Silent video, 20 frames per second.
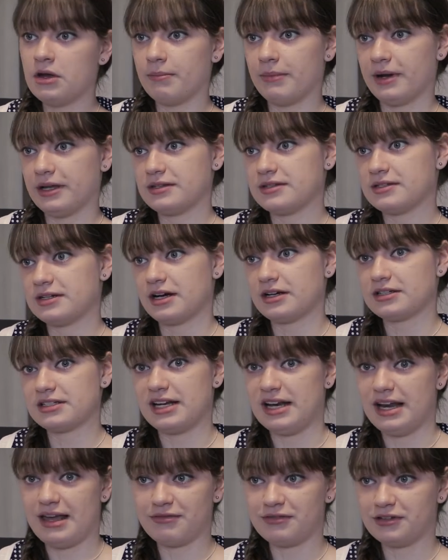might start
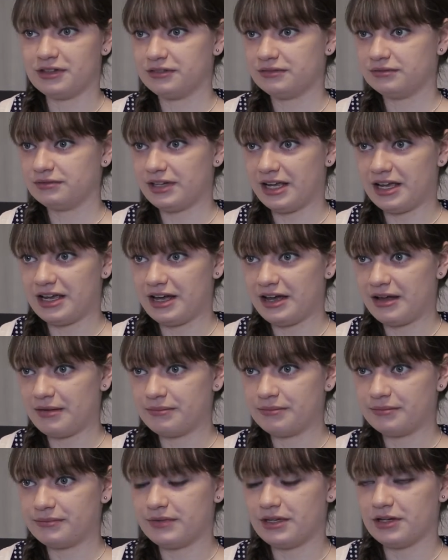11 a.m.,
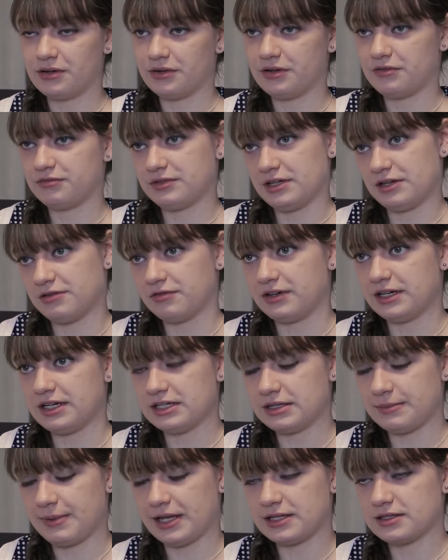you know, it really
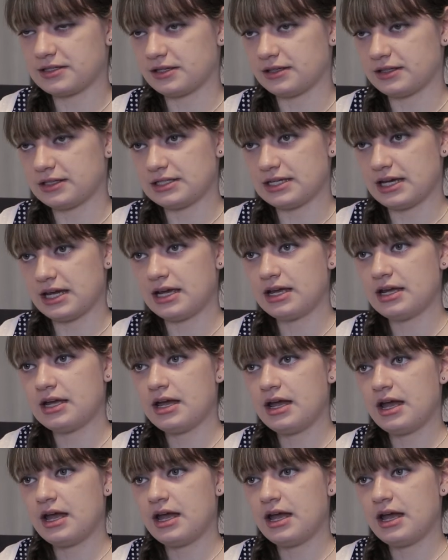depends on the day.